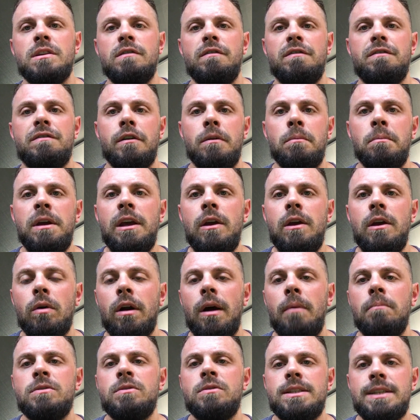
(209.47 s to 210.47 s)
And for me, when
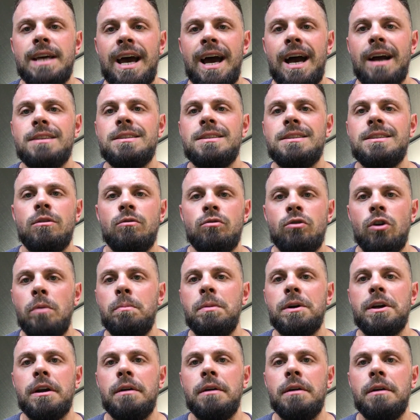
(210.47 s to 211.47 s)
I'm taxing
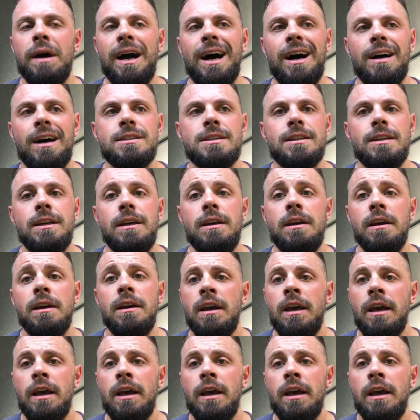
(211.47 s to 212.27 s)
aerobic capacity,